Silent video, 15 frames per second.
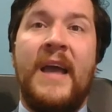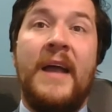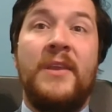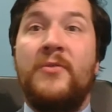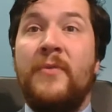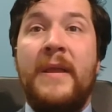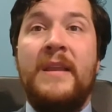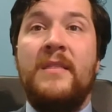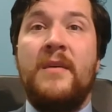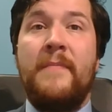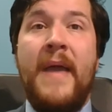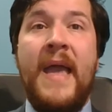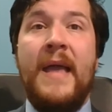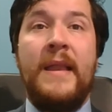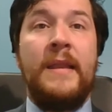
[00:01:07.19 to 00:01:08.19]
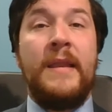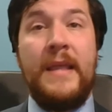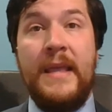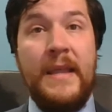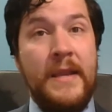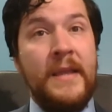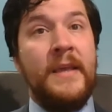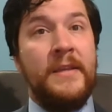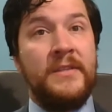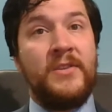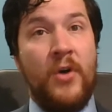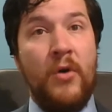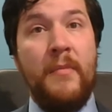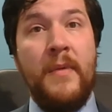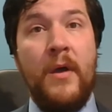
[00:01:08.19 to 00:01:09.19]
God created the man in
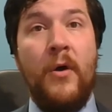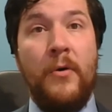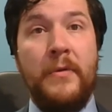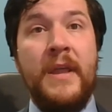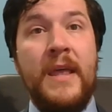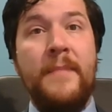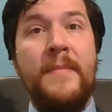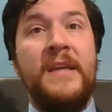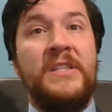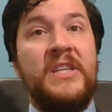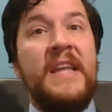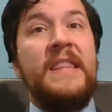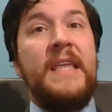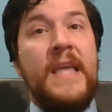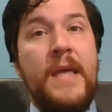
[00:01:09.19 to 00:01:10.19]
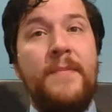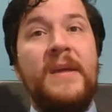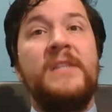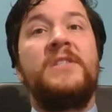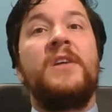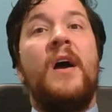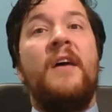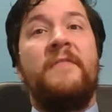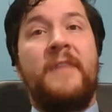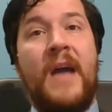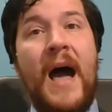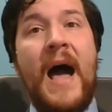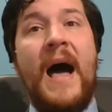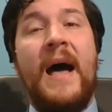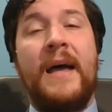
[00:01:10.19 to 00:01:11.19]
his own, own image, in the image of
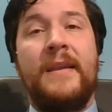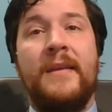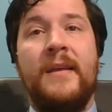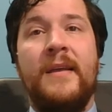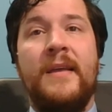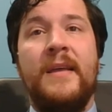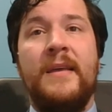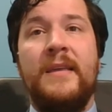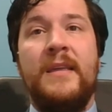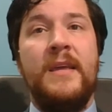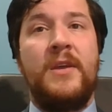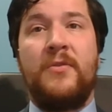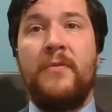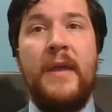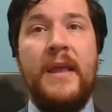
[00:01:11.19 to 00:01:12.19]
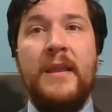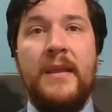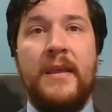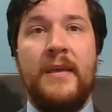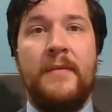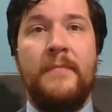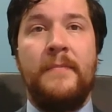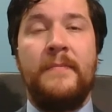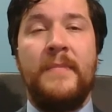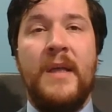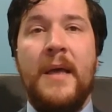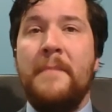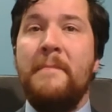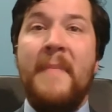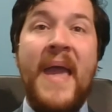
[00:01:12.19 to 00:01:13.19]
God. He created him.
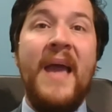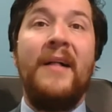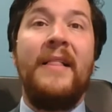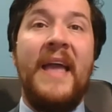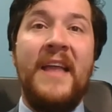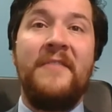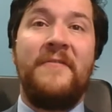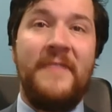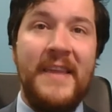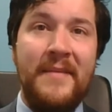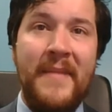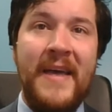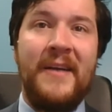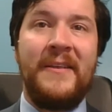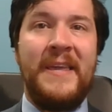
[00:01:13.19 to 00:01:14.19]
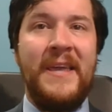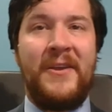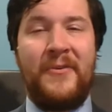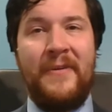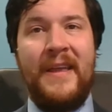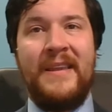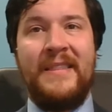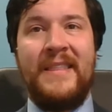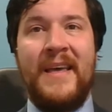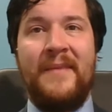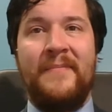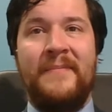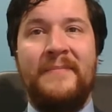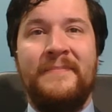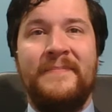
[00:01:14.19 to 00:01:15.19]
Male and female, he created
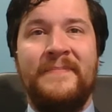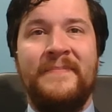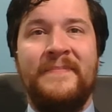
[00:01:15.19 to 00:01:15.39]
them.